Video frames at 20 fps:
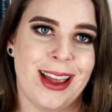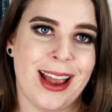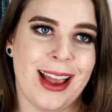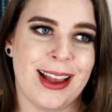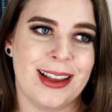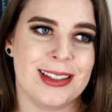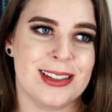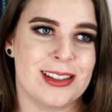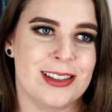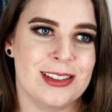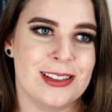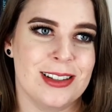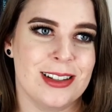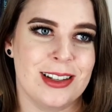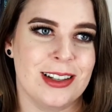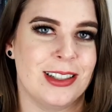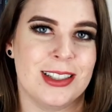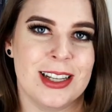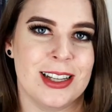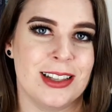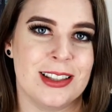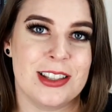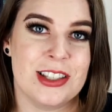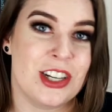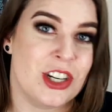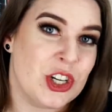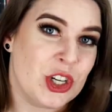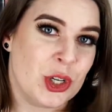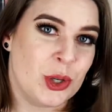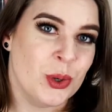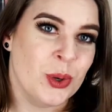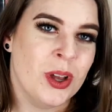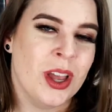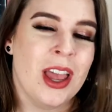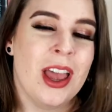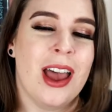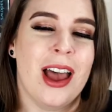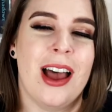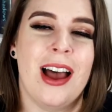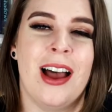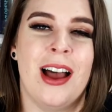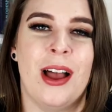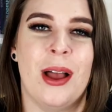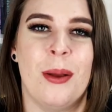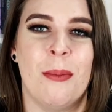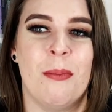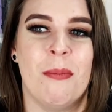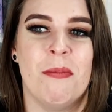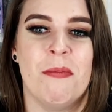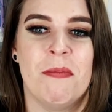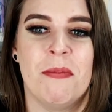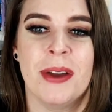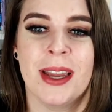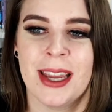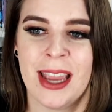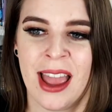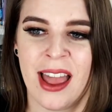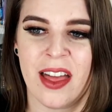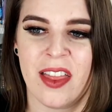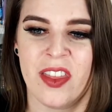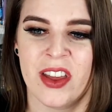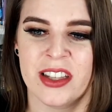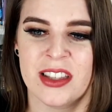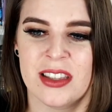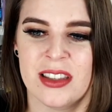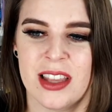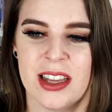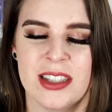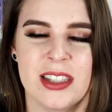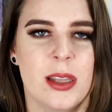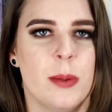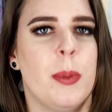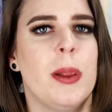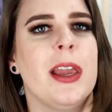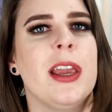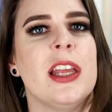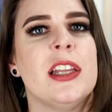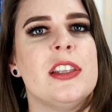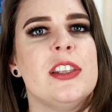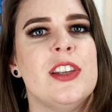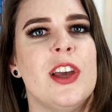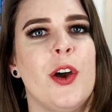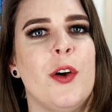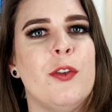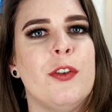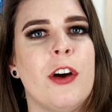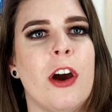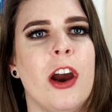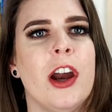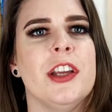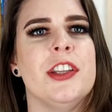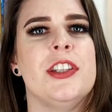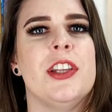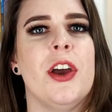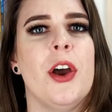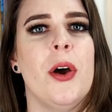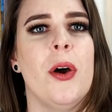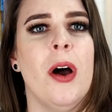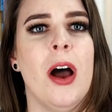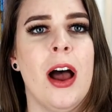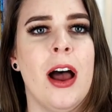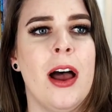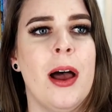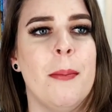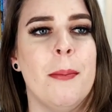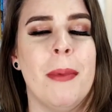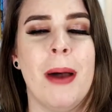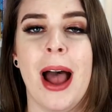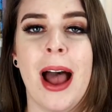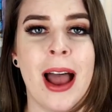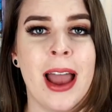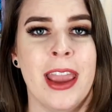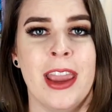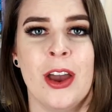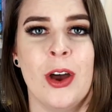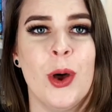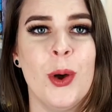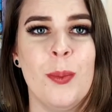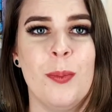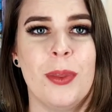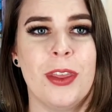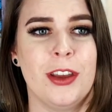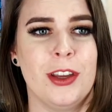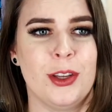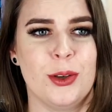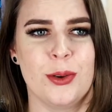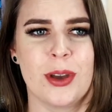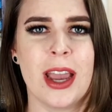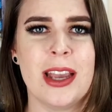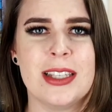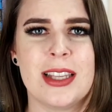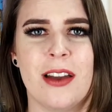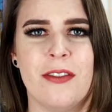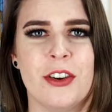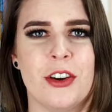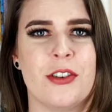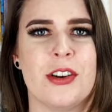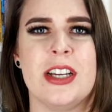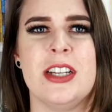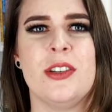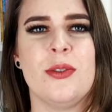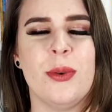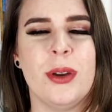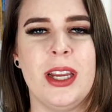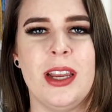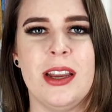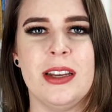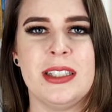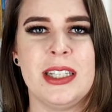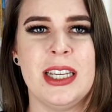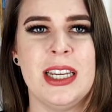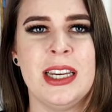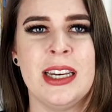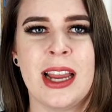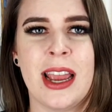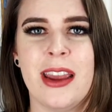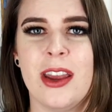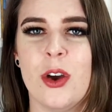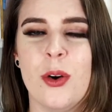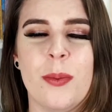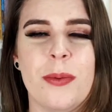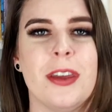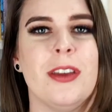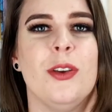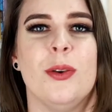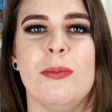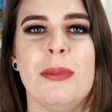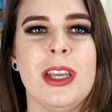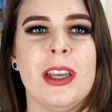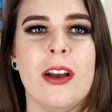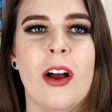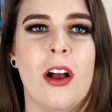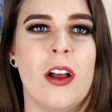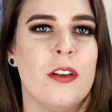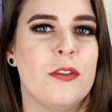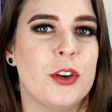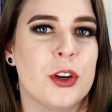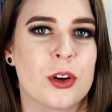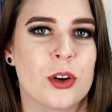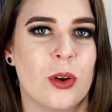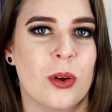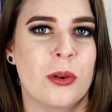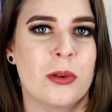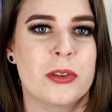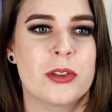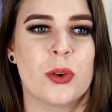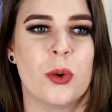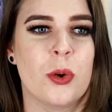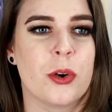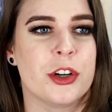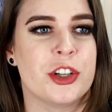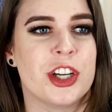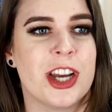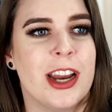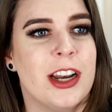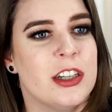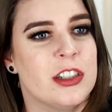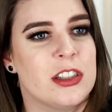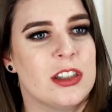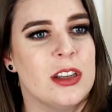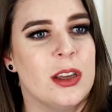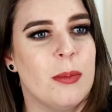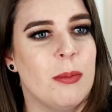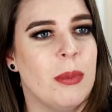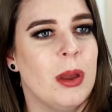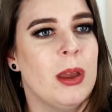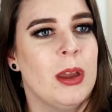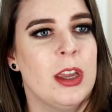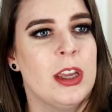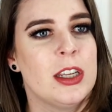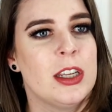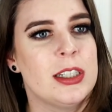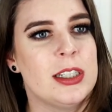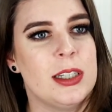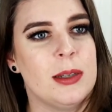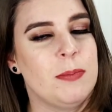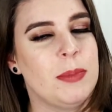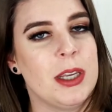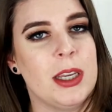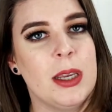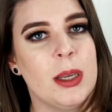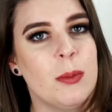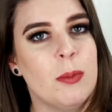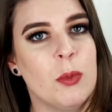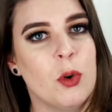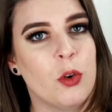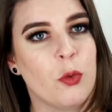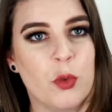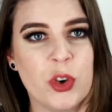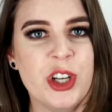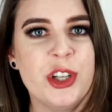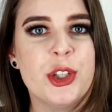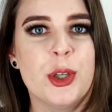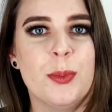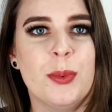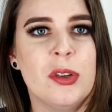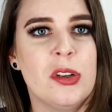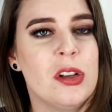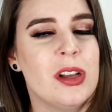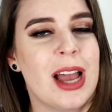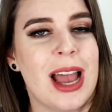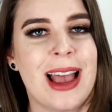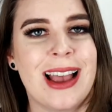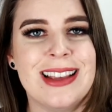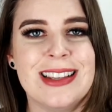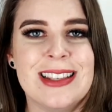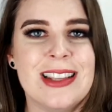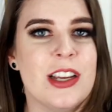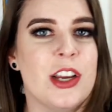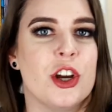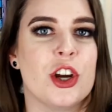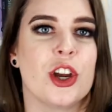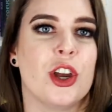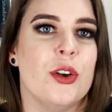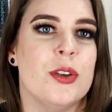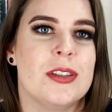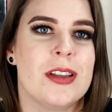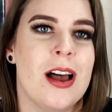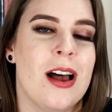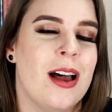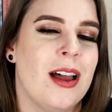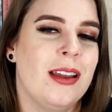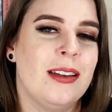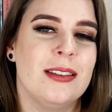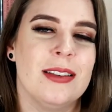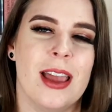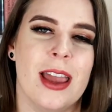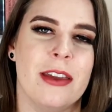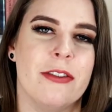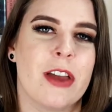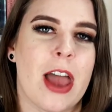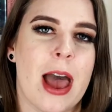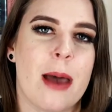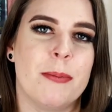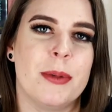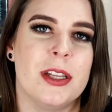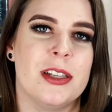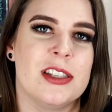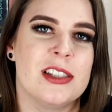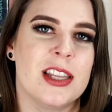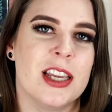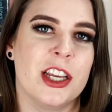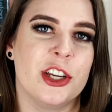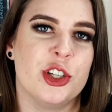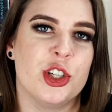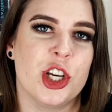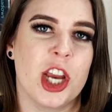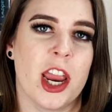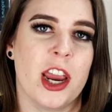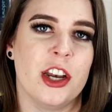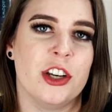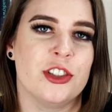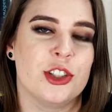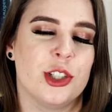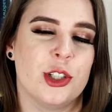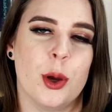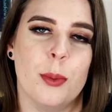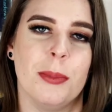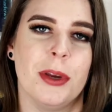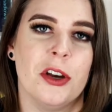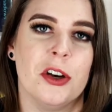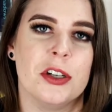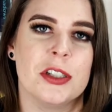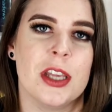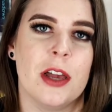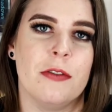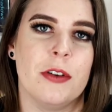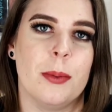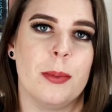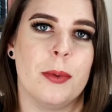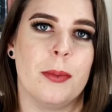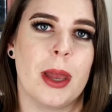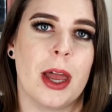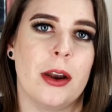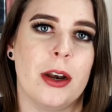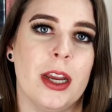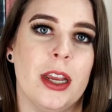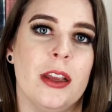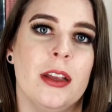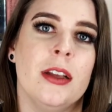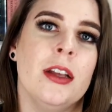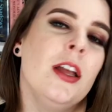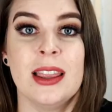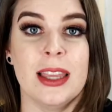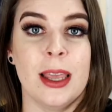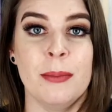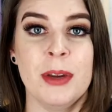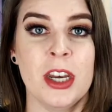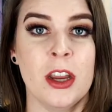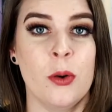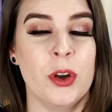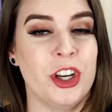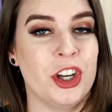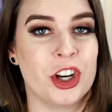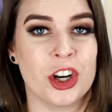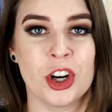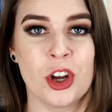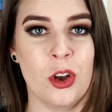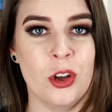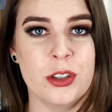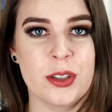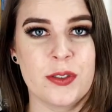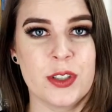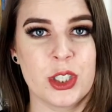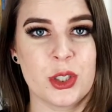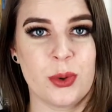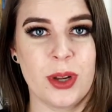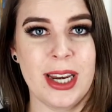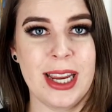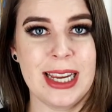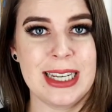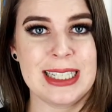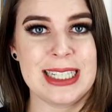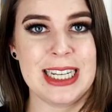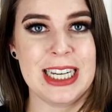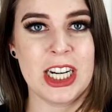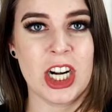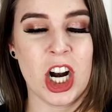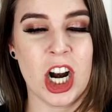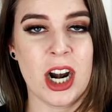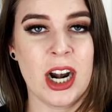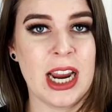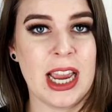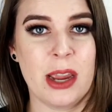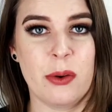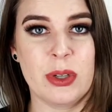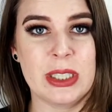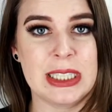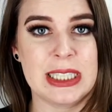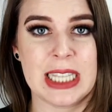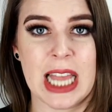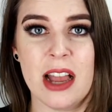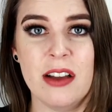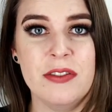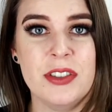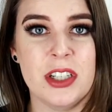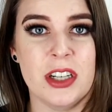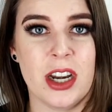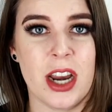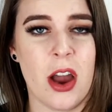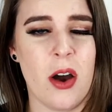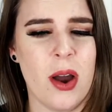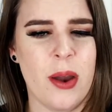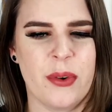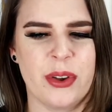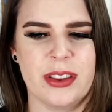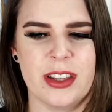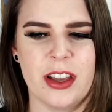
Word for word: as it tends to do. Um, but yeah, that, that's the plan so far. So um, I hope that you guys have a great 2018. I hope that you meet all of your goals or change them to be more reachable as the year goes on. Life happens, things change. Don't beat yourself up about it. Let me know what your goals for 2018 are. I would love to know. I